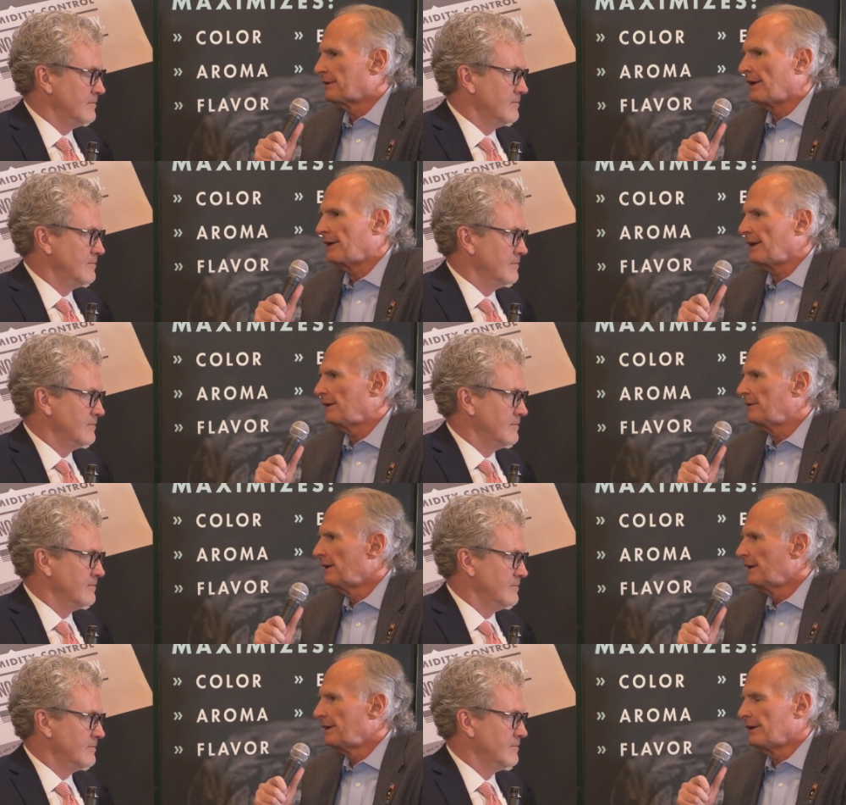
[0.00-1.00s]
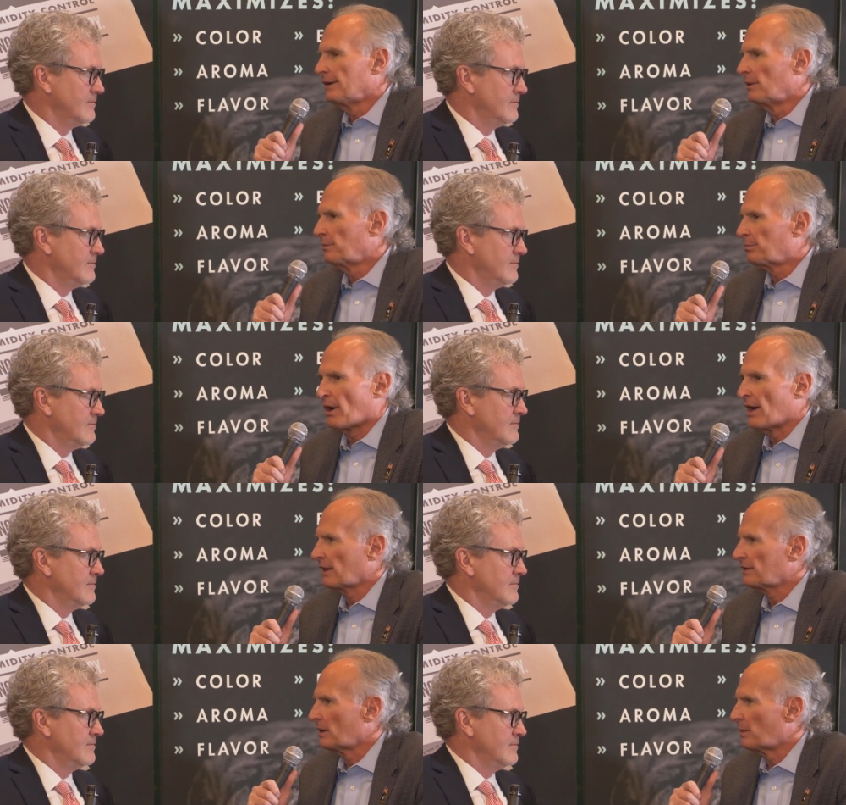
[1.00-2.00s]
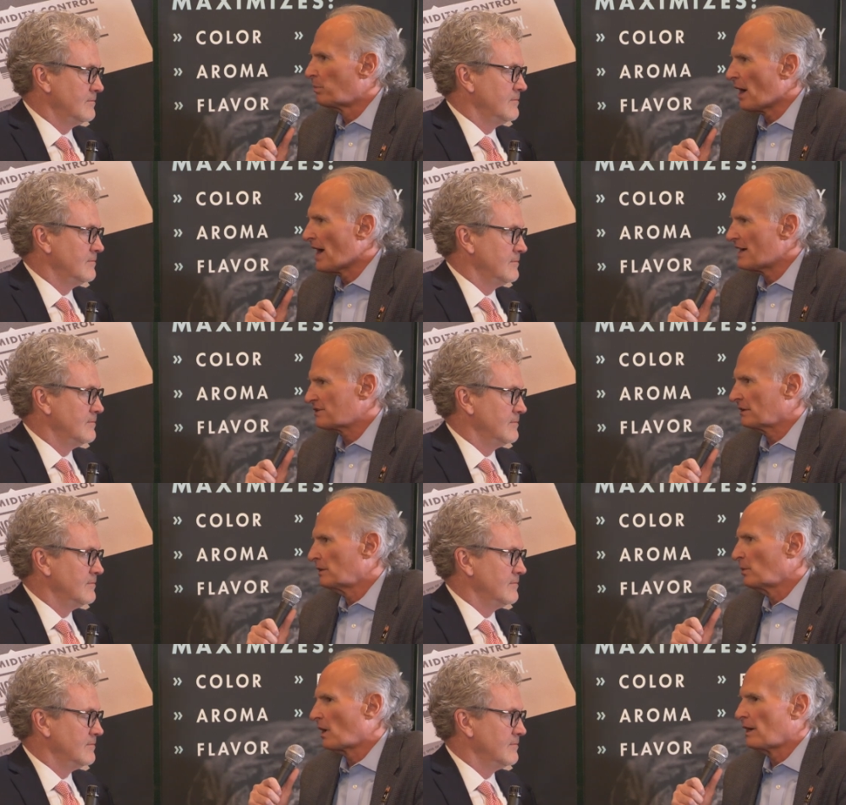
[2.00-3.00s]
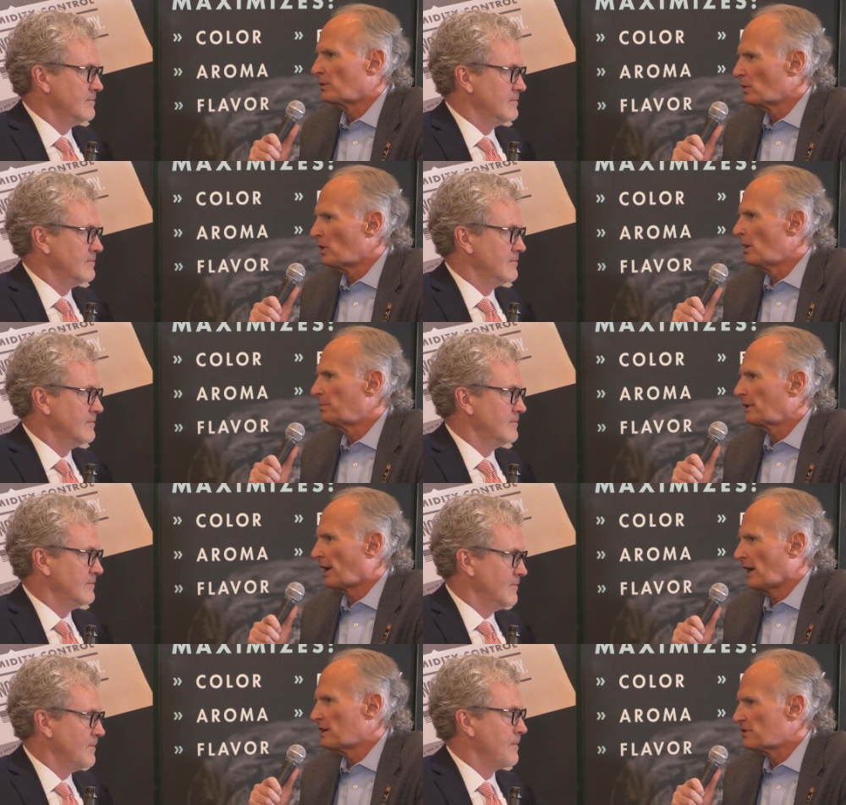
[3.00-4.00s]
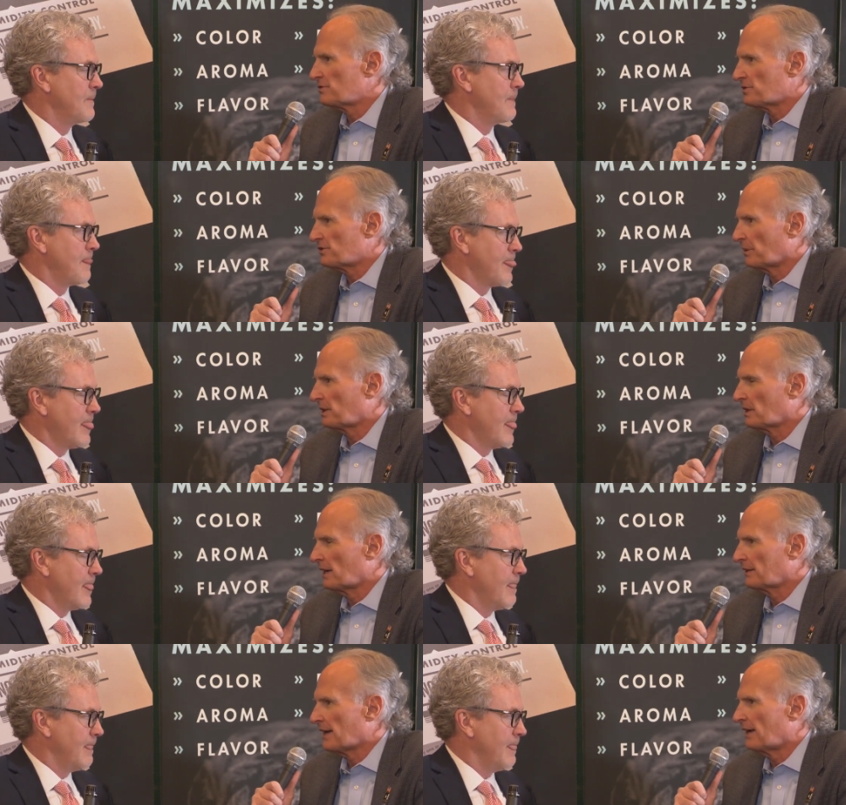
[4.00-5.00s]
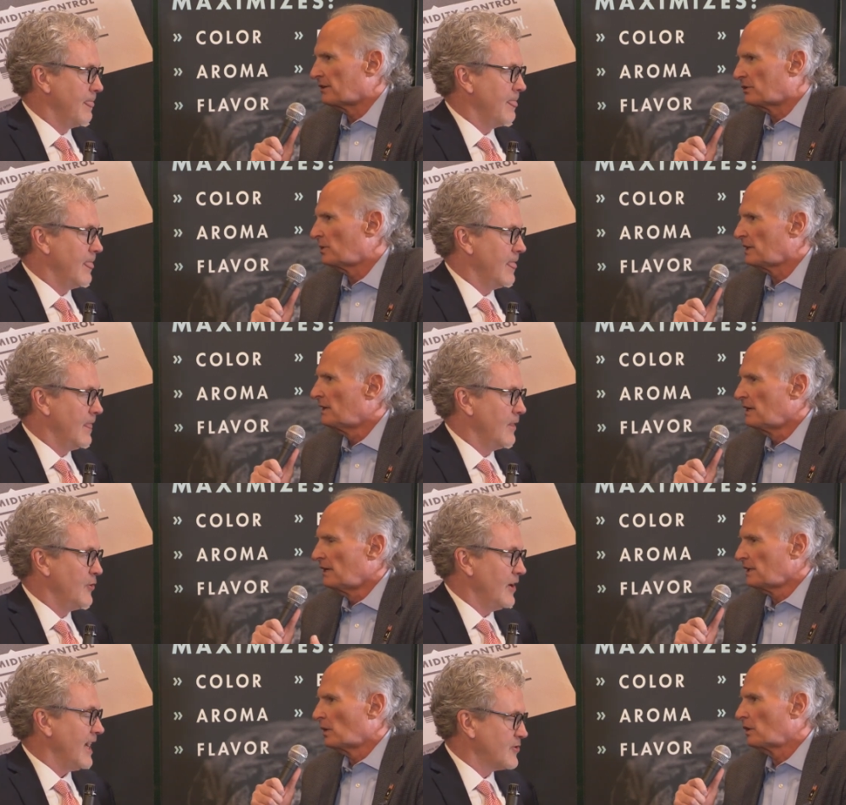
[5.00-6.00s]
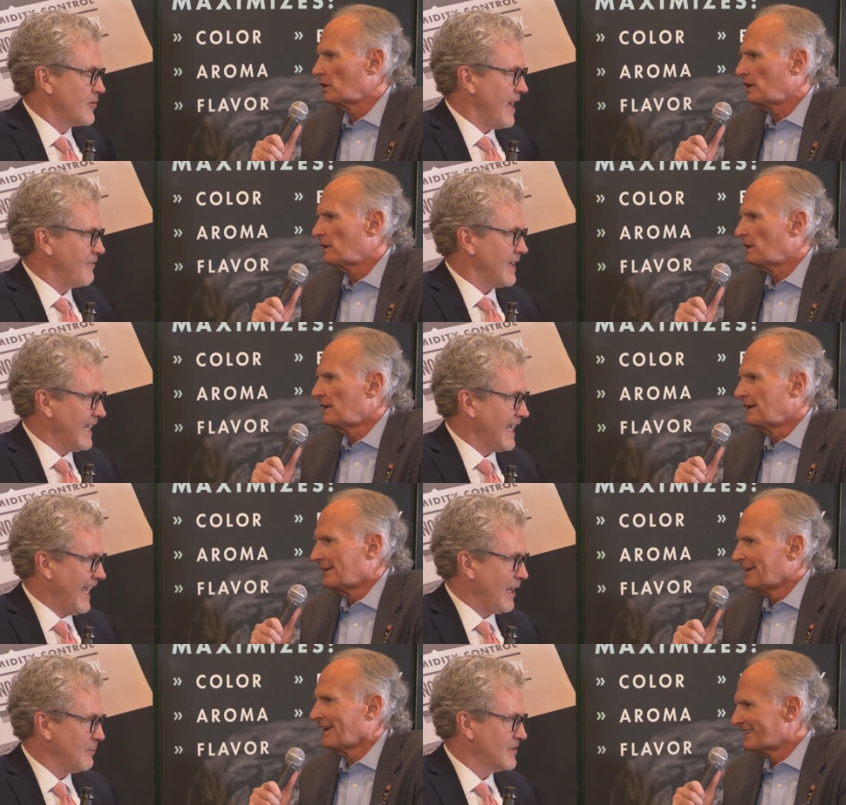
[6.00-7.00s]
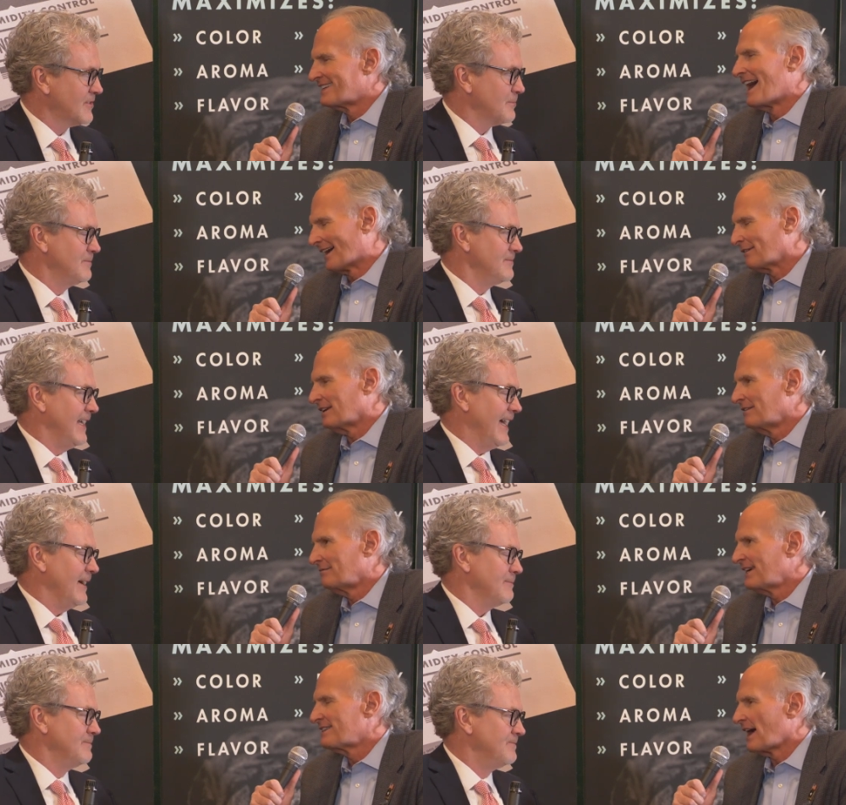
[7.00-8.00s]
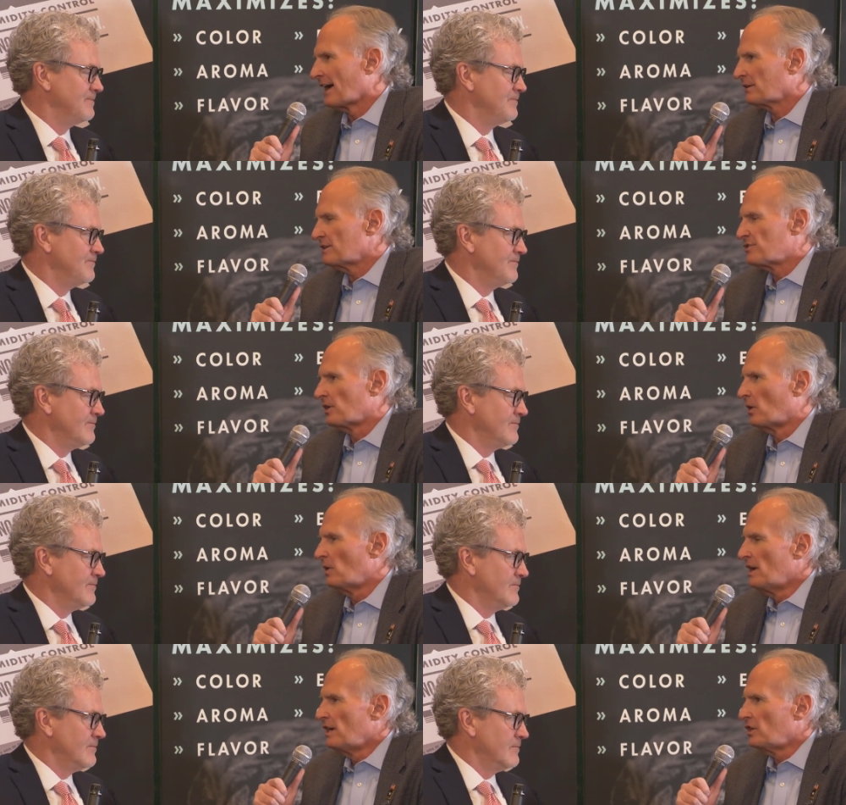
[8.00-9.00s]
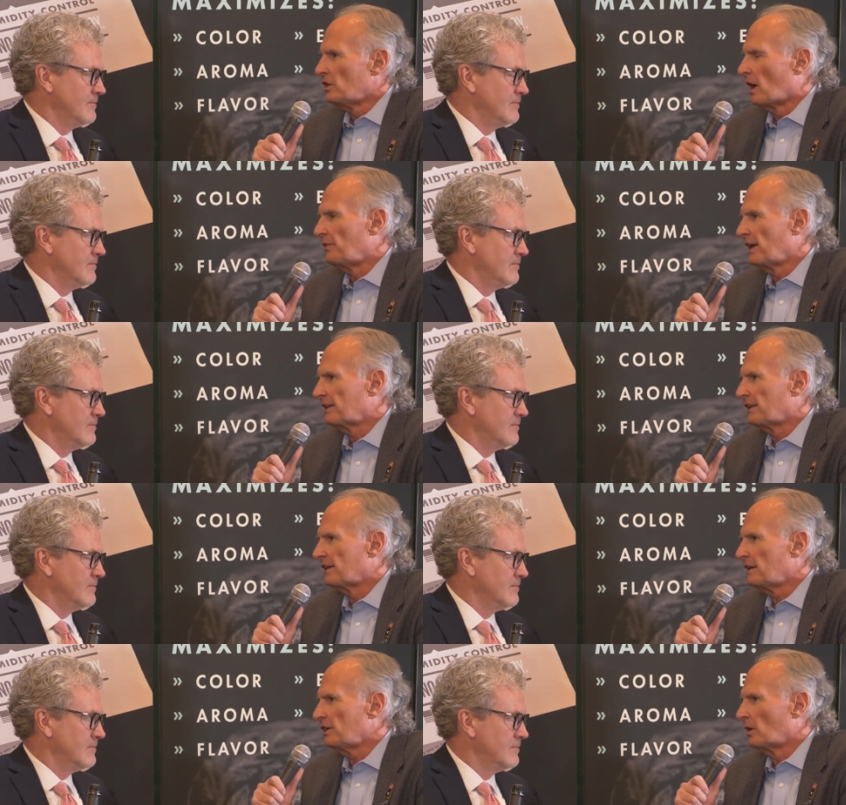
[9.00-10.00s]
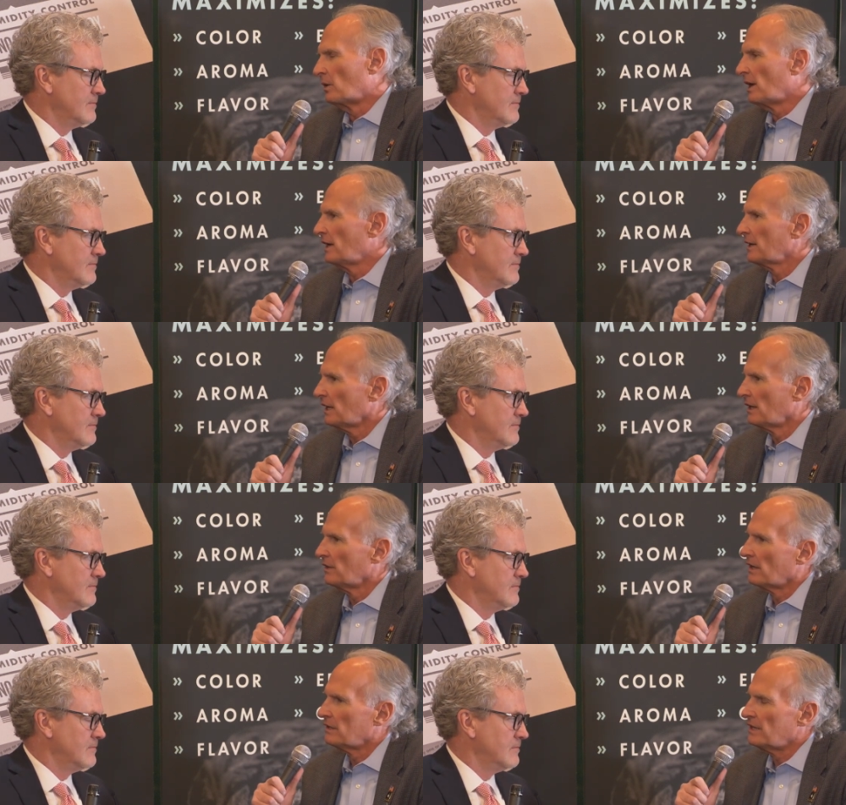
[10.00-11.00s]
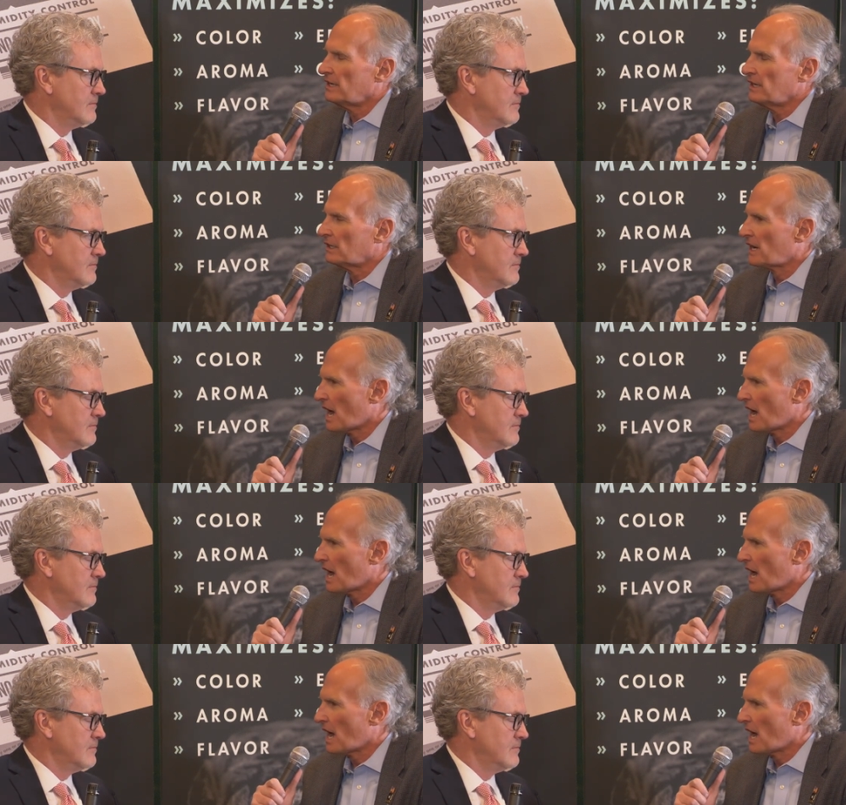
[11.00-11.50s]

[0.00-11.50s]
Speaker 1: taking, you know, product in Nebraska, where I grew up, or Kansas, or something like that. Doing
Speaker 2: you're not you know, trafficking legal
Speaker 1: cannabis, exactly? Yeah, exactly. So you know, I think that you know, and, and in the, the in